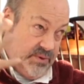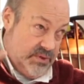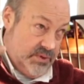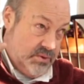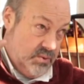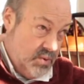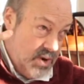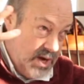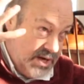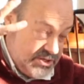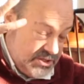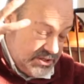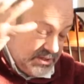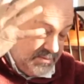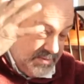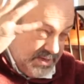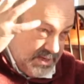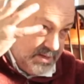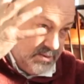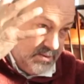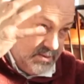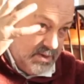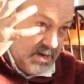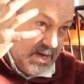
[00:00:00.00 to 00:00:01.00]
and you're watching
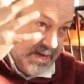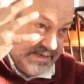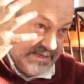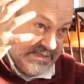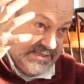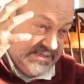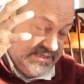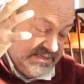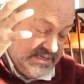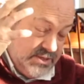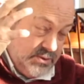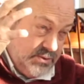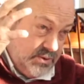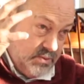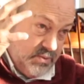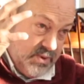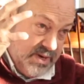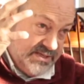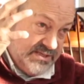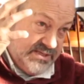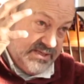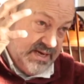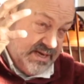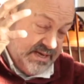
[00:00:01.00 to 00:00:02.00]
me, and I can see you in
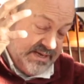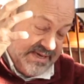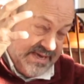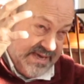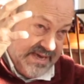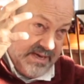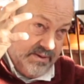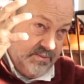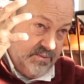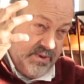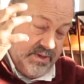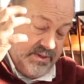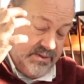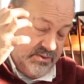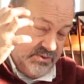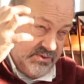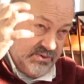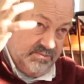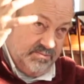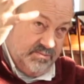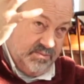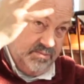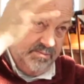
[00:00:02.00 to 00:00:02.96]
ways that I can't when there's